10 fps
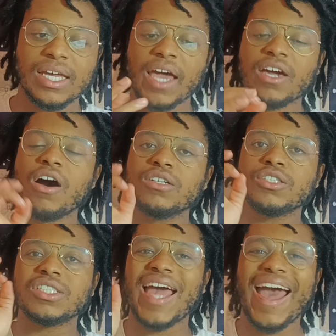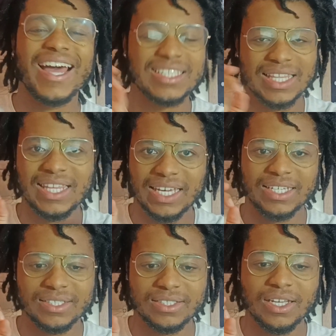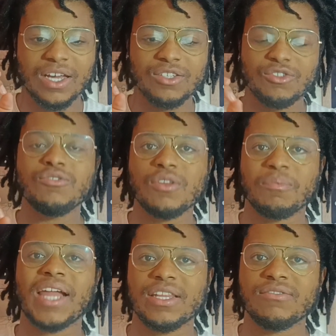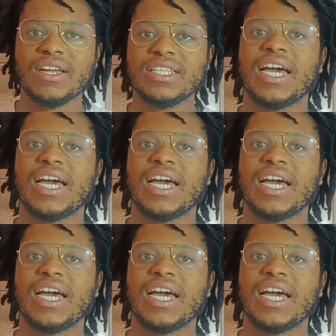I can't just add things to the plan already.